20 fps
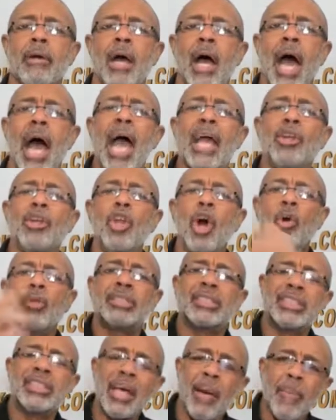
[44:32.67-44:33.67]
I know
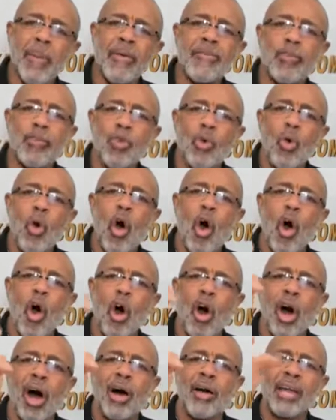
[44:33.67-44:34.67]
some of you
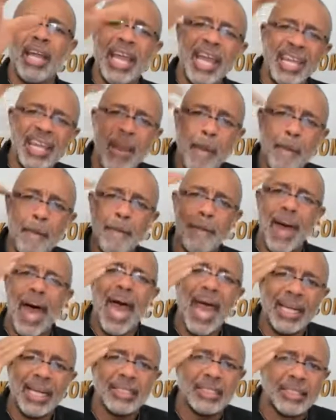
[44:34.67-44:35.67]
all are in the
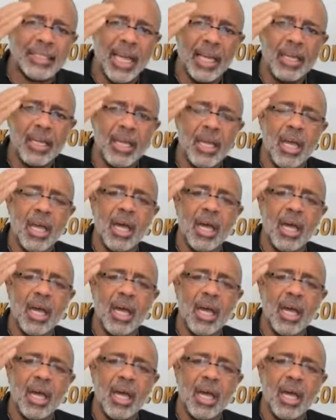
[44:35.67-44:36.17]
mindset